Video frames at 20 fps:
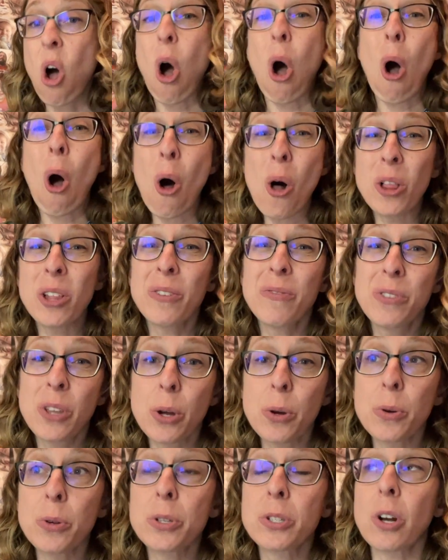All of
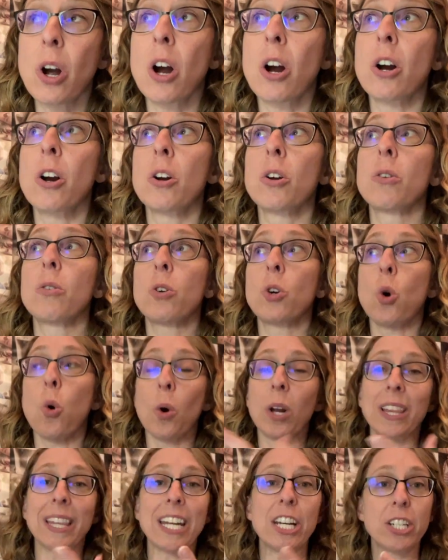those are
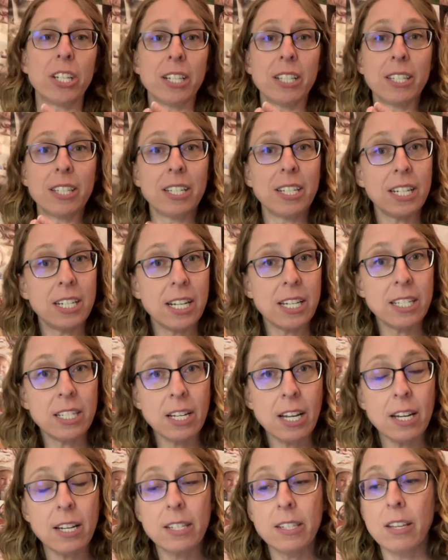correlation
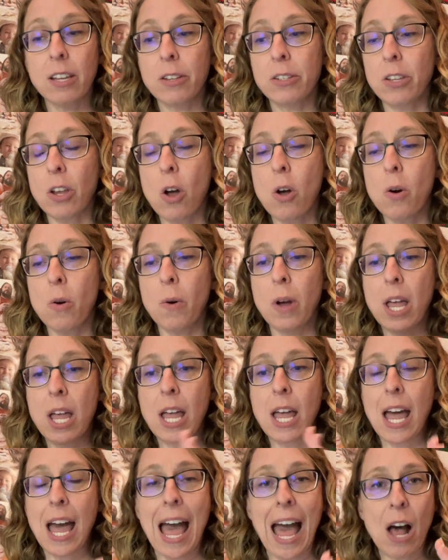statistics. So
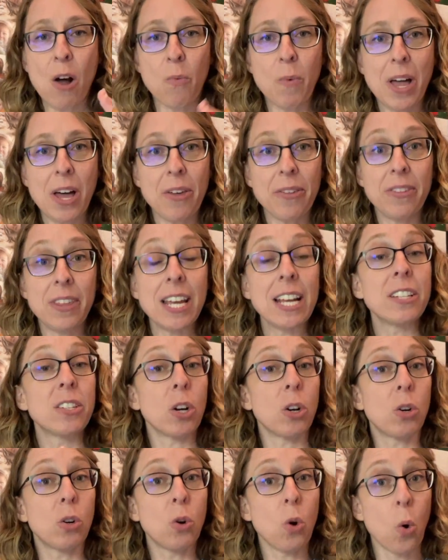how well things
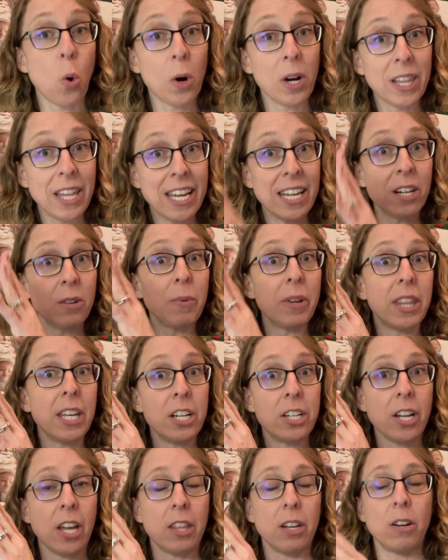are correlated with
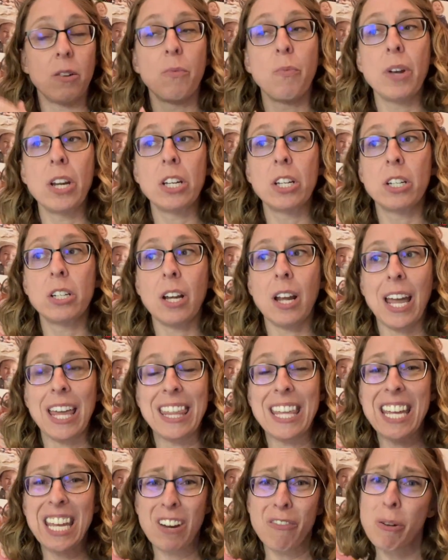each other, which I
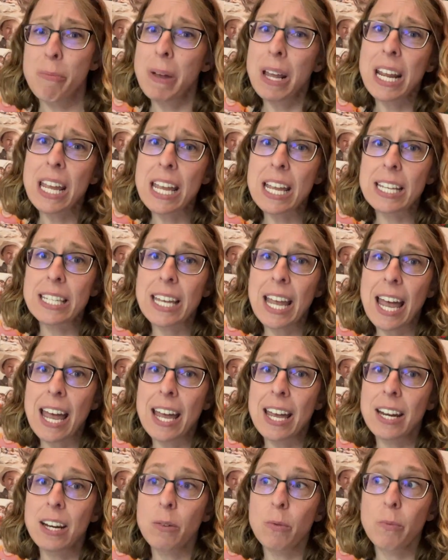think everybody has
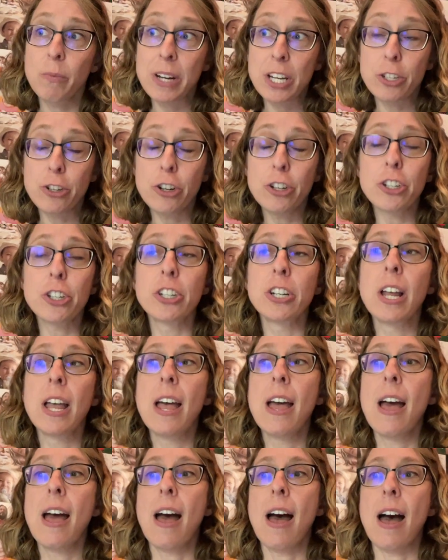had research.
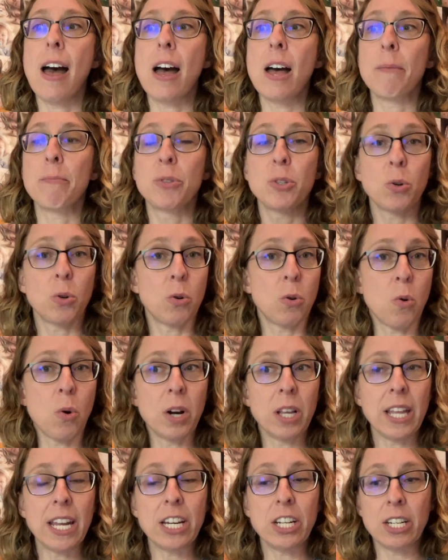So
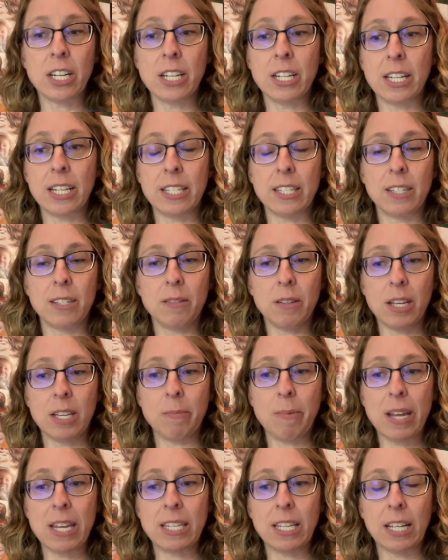correlation is
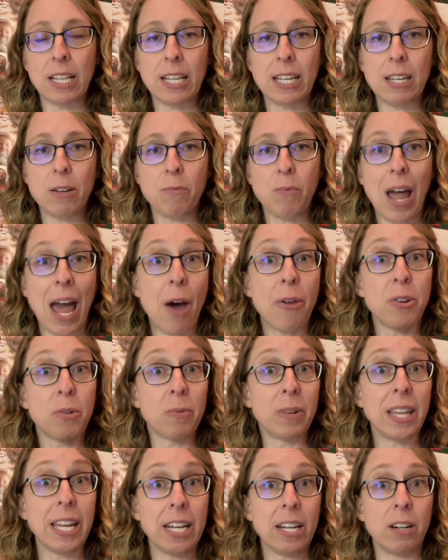basically how they're
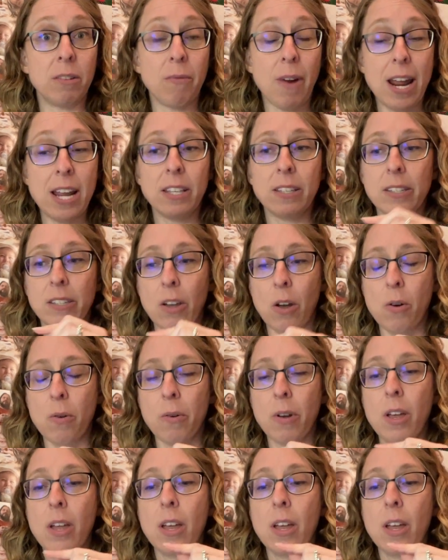related, right? So